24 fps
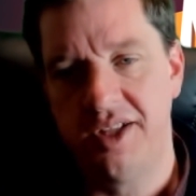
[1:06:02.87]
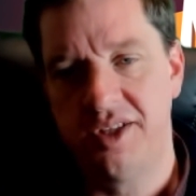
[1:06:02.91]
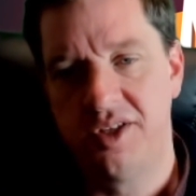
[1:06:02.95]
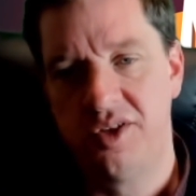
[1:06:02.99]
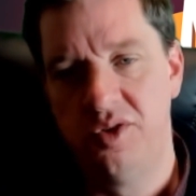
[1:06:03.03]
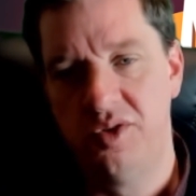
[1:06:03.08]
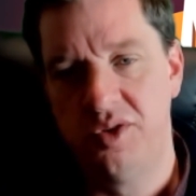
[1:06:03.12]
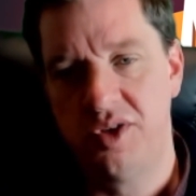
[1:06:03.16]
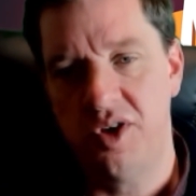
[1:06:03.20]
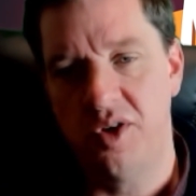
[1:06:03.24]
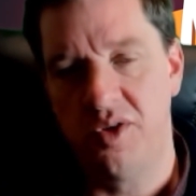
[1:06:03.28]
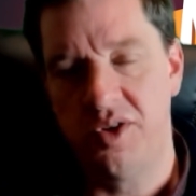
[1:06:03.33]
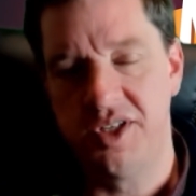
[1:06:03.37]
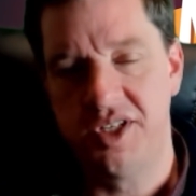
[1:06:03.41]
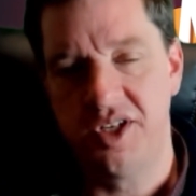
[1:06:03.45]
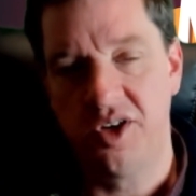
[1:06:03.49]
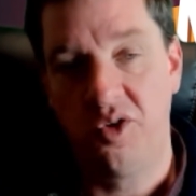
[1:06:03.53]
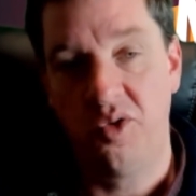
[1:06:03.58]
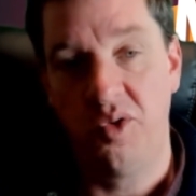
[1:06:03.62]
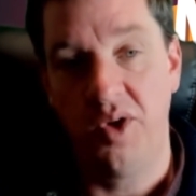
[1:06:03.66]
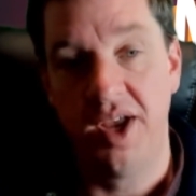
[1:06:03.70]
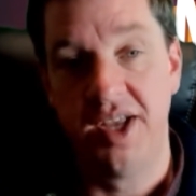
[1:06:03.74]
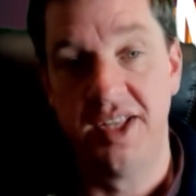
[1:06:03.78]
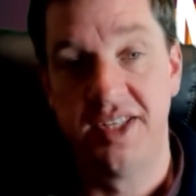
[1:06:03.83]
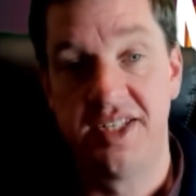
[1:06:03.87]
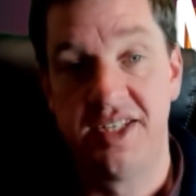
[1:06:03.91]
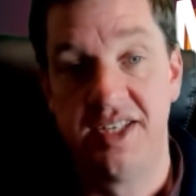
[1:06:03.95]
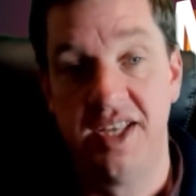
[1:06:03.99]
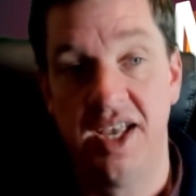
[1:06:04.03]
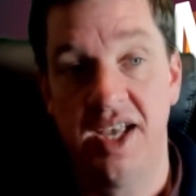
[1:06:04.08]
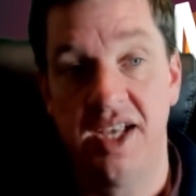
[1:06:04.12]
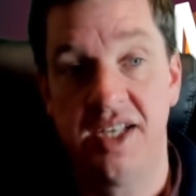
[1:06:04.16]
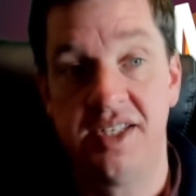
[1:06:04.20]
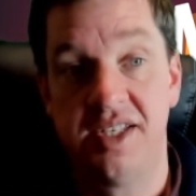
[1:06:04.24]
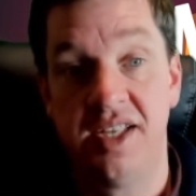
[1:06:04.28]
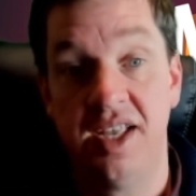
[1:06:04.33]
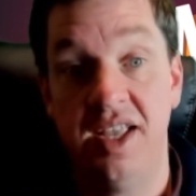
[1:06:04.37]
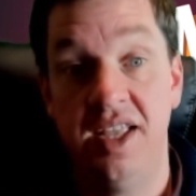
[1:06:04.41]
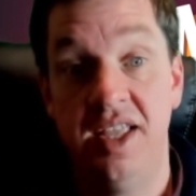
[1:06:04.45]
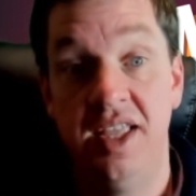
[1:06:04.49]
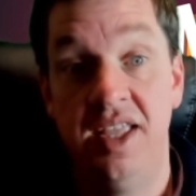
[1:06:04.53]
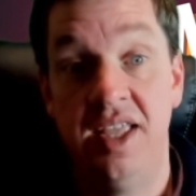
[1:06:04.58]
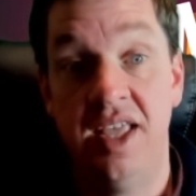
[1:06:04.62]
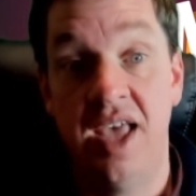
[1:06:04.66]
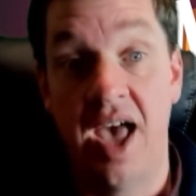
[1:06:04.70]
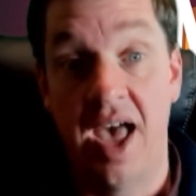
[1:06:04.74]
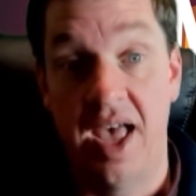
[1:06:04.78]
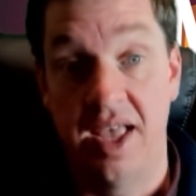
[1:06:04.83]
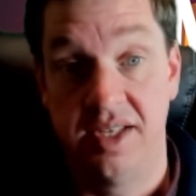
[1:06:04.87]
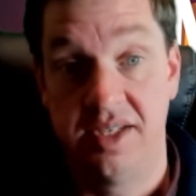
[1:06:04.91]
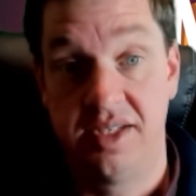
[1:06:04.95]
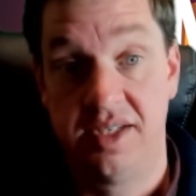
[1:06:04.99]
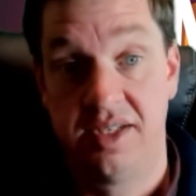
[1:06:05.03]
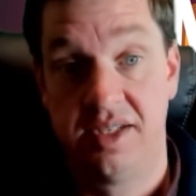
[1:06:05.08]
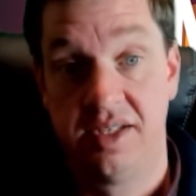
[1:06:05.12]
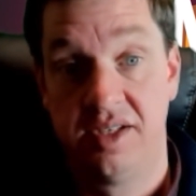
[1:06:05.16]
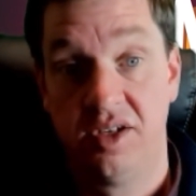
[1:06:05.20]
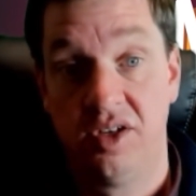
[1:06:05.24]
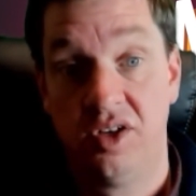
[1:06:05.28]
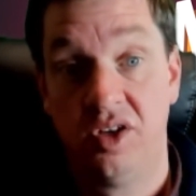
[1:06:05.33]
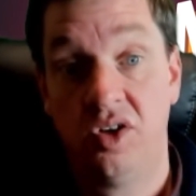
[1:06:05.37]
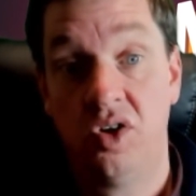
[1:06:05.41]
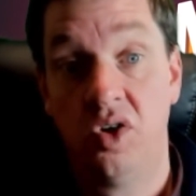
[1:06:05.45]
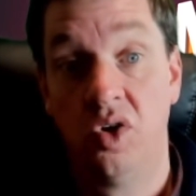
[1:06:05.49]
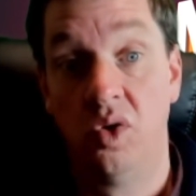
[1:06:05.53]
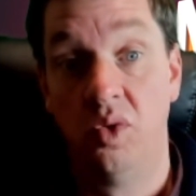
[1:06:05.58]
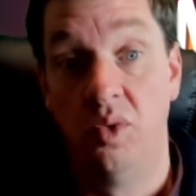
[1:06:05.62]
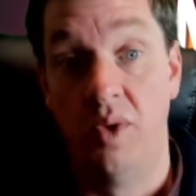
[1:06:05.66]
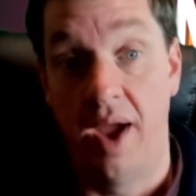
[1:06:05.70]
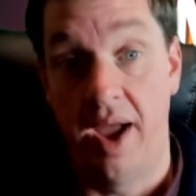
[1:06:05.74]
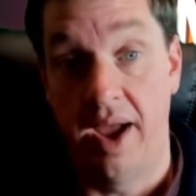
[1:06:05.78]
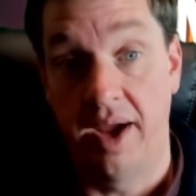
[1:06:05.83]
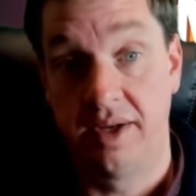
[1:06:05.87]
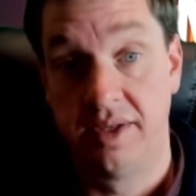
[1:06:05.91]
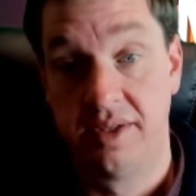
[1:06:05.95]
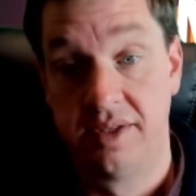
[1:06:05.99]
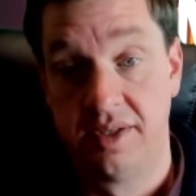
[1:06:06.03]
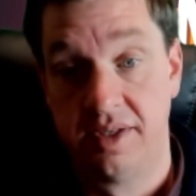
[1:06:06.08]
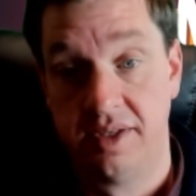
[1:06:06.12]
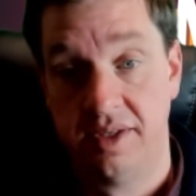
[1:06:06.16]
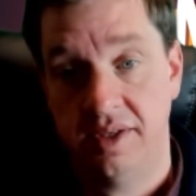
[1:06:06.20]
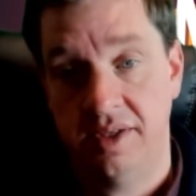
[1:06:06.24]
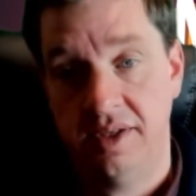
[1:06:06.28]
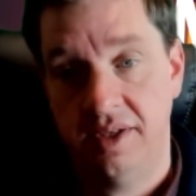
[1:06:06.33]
2 tokens, it creates 6? Yes. Correct.